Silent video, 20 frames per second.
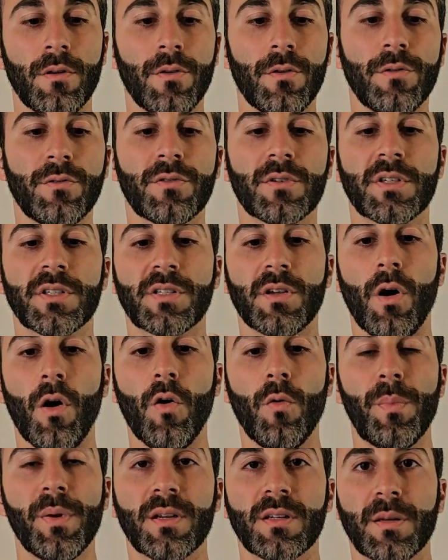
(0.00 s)
You can just
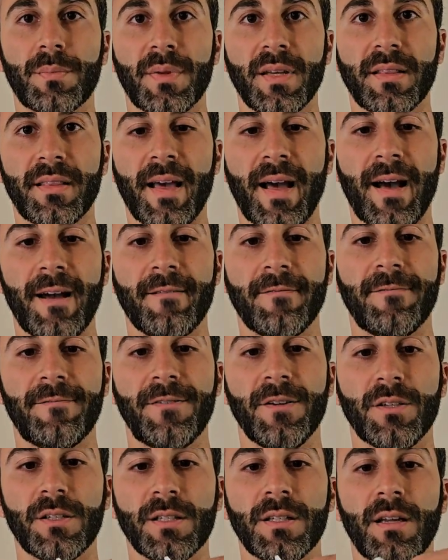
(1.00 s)
open it up like that,
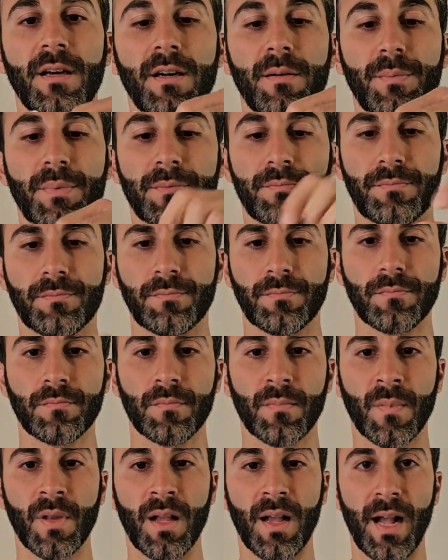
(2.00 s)
fill it up,
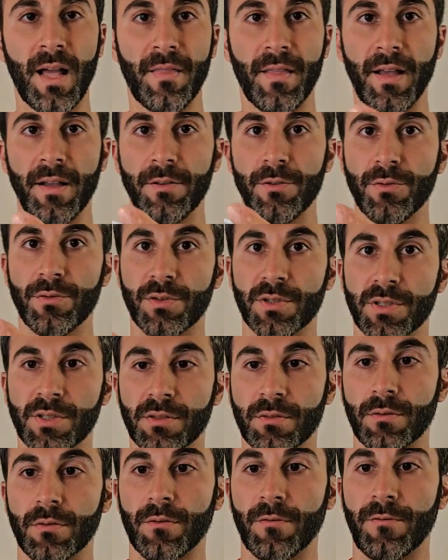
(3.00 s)
and then you just